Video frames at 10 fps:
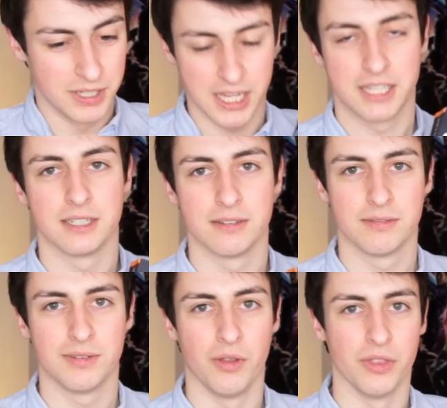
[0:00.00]
setting,
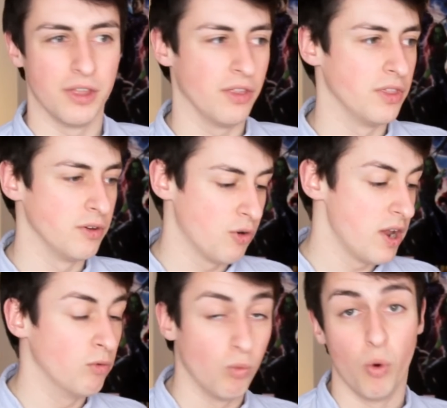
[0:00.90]
on the
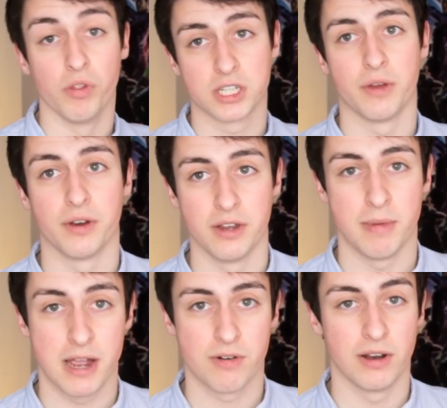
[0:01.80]
great war that's going on in
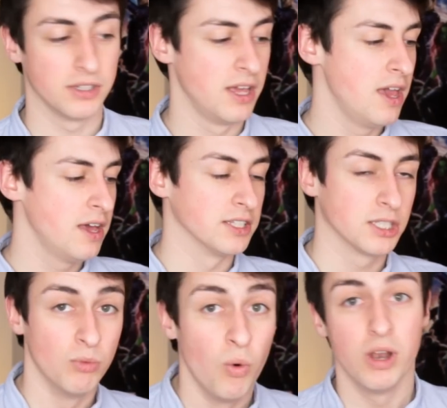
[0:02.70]
the background. The
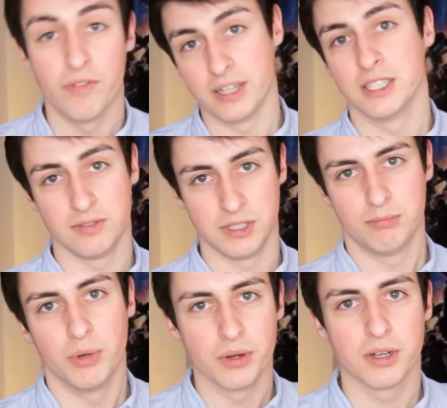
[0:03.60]
small events of this
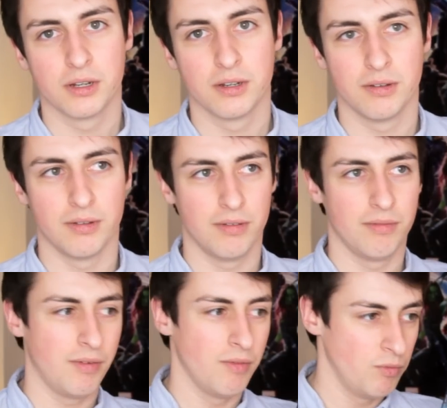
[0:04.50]
book,
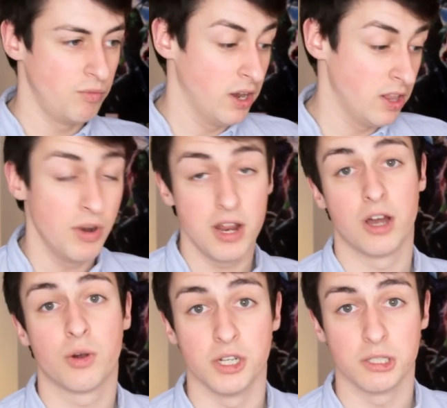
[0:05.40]
and they really
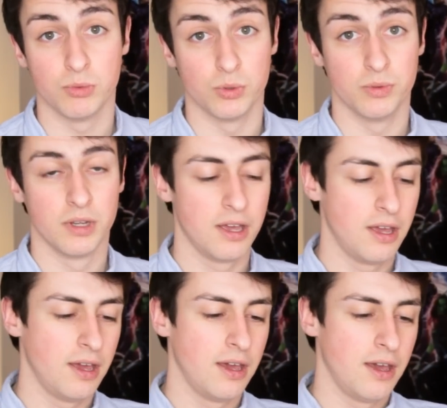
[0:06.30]
are quite small,
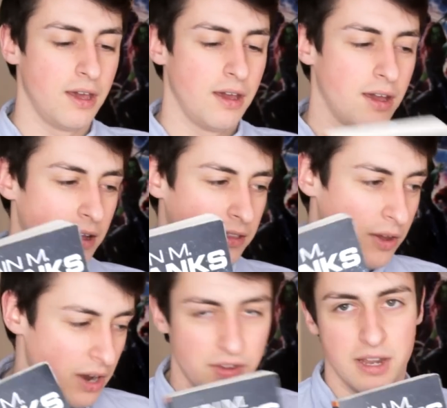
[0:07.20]

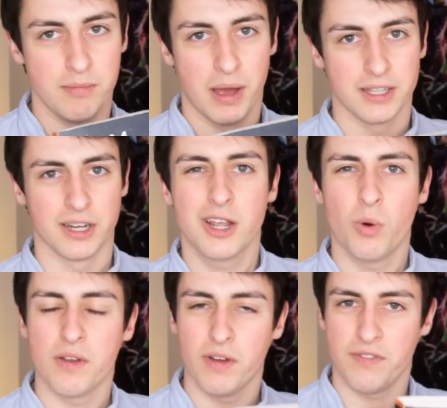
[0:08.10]
don't have any impact, and I
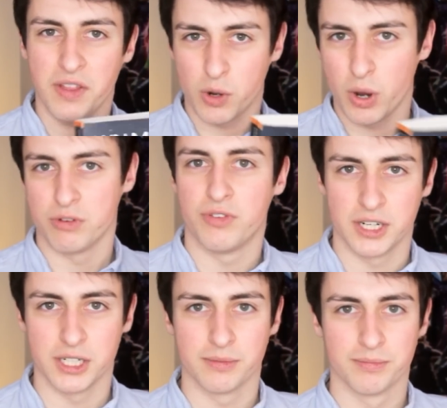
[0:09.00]
found that quite
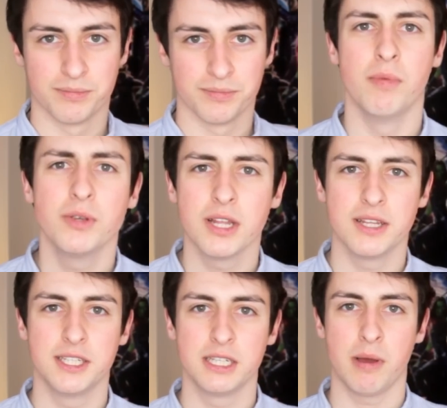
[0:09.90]
refreshing. Mostly
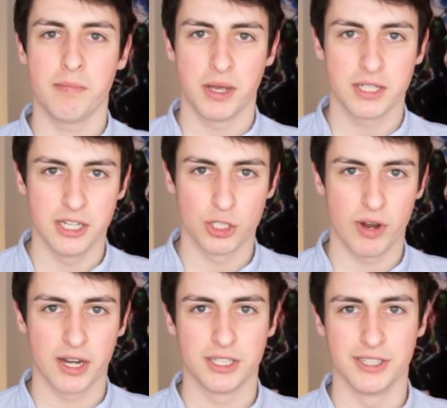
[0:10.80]
this is about personal
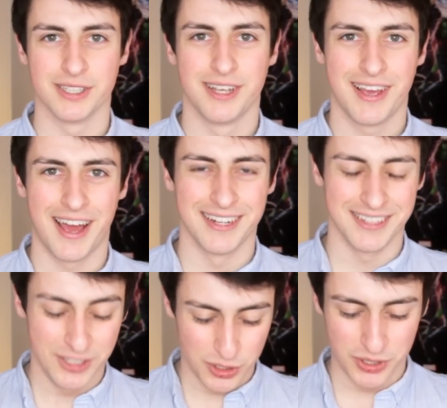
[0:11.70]
interactions
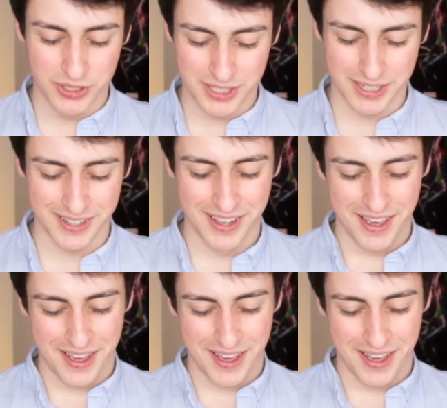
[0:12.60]
and introducing